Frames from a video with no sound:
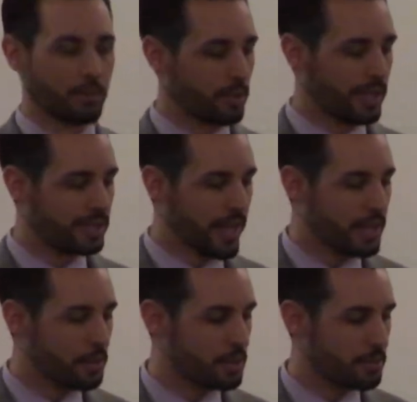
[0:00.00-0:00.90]
what
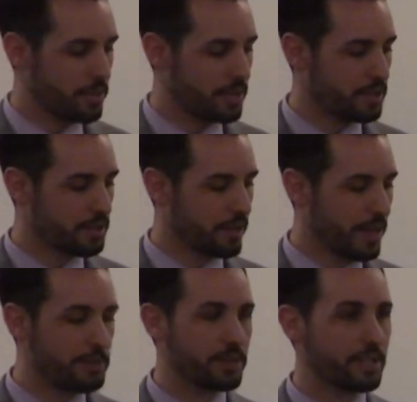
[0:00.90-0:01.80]
exactly what's being
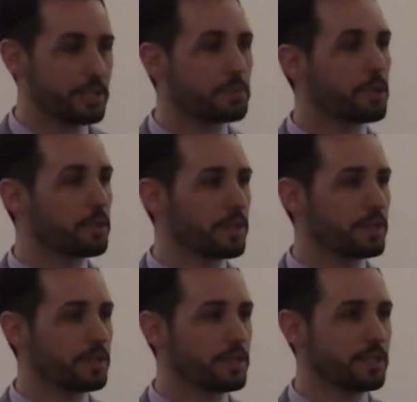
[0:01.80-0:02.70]
described here, this
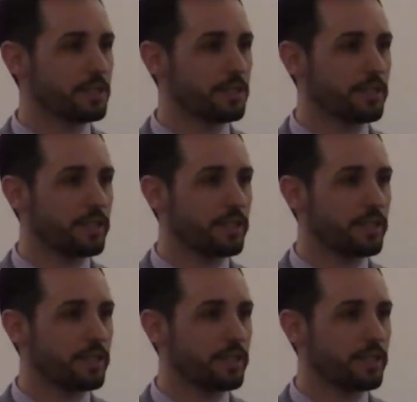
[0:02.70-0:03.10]
perfectness